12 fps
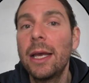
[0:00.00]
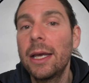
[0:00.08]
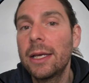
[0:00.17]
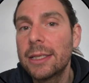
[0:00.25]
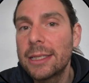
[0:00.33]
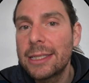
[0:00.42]

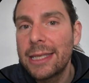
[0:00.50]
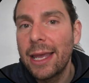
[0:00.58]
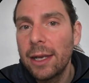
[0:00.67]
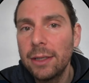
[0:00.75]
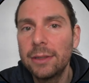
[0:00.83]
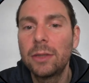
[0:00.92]
uh,
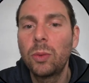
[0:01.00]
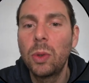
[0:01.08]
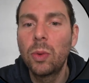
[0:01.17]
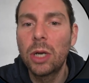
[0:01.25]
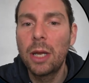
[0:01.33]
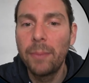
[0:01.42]
sale that we
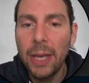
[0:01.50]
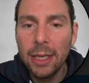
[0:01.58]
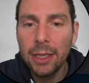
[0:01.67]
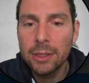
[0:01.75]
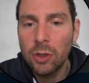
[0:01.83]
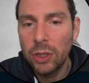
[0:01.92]
want to
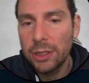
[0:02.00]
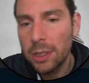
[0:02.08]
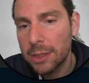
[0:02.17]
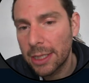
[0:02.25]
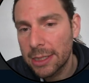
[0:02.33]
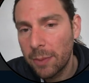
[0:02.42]
make. So in this
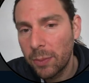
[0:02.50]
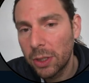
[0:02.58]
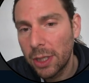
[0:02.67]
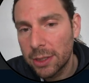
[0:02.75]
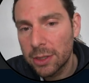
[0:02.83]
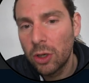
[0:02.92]
example,
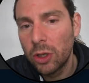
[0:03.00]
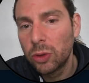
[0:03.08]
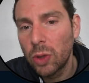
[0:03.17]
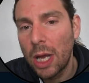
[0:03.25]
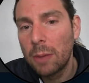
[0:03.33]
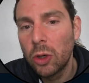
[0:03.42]
is going to
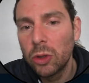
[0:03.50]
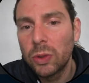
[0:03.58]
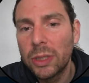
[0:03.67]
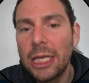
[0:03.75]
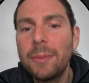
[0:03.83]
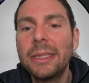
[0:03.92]
I'm going to
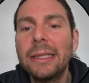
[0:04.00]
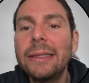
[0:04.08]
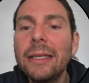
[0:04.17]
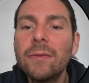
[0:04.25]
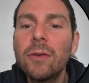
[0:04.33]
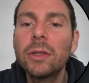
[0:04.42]
keep it
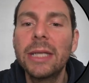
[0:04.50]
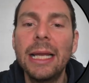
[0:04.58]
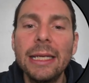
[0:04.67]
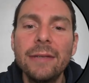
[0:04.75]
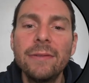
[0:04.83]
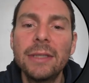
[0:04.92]
default and
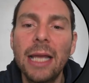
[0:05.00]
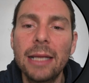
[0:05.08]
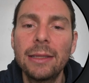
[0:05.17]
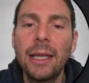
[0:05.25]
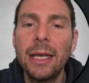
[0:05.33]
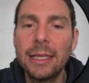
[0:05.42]
leave it
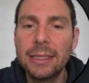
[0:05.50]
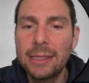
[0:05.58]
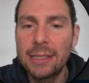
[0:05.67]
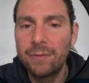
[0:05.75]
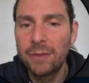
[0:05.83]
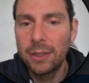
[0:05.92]
at
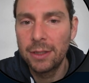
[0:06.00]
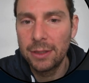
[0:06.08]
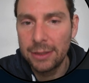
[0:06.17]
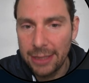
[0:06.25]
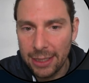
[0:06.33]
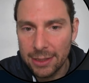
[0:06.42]
seven
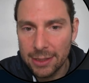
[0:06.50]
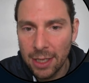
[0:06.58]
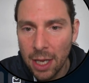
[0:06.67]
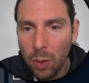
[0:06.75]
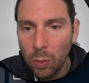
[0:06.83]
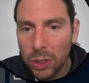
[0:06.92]
days.
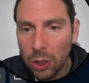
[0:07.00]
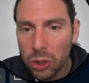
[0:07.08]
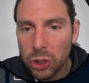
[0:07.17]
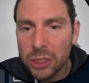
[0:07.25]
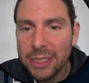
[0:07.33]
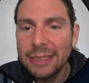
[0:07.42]
We can
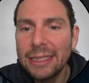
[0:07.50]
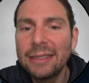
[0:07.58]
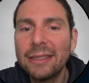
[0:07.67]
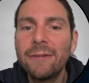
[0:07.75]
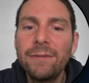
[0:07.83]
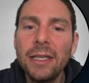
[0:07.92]
also see that
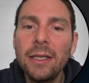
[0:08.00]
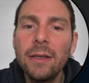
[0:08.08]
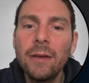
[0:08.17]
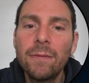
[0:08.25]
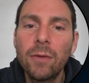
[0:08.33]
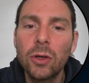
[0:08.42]
the fee
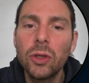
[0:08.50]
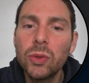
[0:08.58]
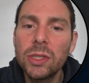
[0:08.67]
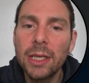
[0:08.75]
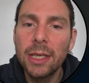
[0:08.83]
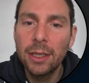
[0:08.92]
for
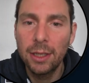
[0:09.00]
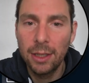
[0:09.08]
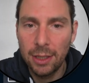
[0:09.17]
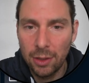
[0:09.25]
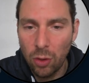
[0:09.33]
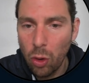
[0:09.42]
using
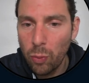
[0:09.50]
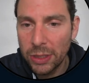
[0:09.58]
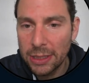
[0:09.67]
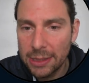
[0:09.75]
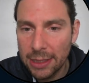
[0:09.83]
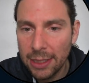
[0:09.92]
the uh,
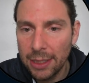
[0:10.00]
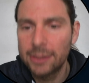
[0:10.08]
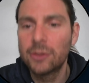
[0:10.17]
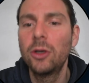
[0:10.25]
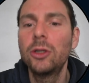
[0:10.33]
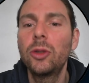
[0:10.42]
OpenSea is
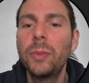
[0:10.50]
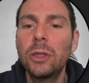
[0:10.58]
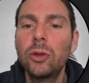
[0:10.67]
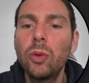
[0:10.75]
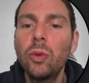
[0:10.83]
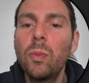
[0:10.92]
going to be
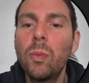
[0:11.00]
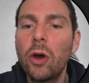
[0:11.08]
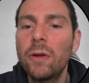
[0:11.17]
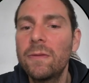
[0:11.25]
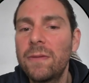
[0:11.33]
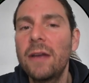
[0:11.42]

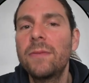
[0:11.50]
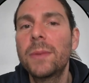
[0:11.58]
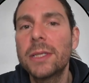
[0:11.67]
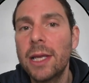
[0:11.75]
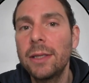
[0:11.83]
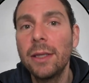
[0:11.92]

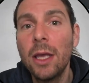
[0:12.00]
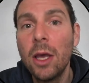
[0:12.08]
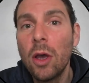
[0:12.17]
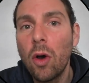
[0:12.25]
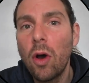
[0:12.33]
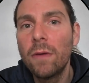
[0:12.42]
2.5%
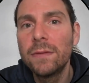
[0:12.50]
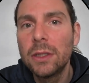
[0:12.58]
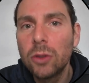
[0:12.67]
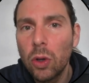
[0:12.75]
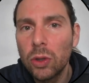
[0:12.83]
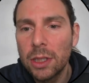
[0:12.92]
of the
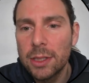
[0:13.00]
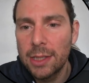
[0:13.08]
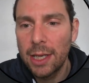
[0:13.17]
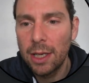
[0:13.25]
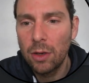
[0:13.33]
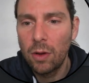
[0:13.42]
total
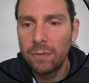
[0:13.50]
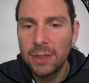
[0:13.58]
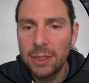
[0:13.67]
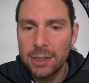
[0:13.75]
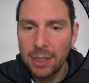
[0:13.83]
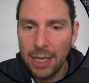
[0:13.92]
sale of
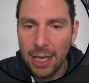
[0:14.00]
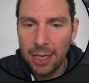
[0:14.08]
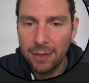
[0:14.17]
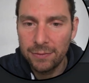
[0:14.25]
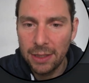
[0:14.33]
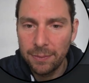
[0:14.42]
this
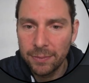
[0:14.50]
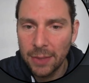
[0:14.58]
NFT.